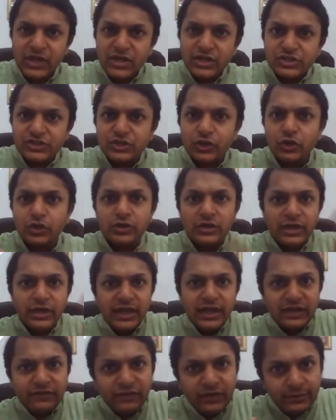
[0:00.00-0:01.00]
So
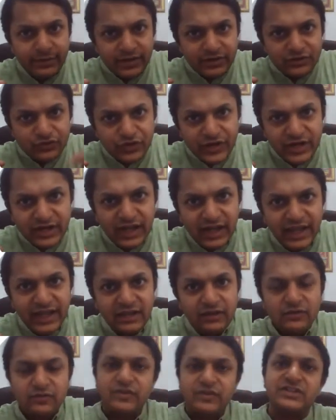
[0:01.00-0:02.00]
it will be a straight
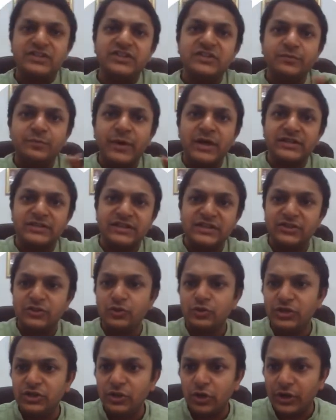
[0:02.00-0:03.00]
line which is passing
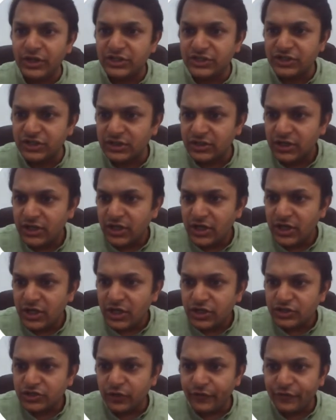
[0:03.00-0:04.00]
through the origin.
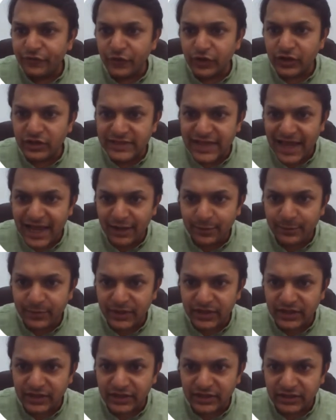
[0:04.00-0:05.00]
So for that
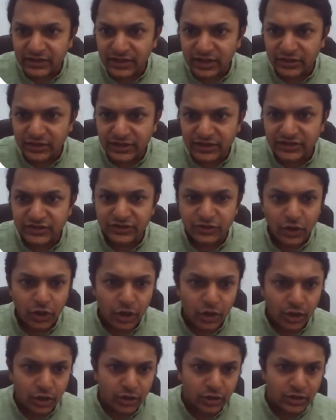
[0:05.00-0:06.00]
period, now this is
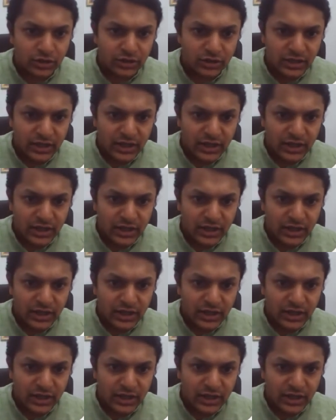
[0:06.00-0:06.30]
wrong,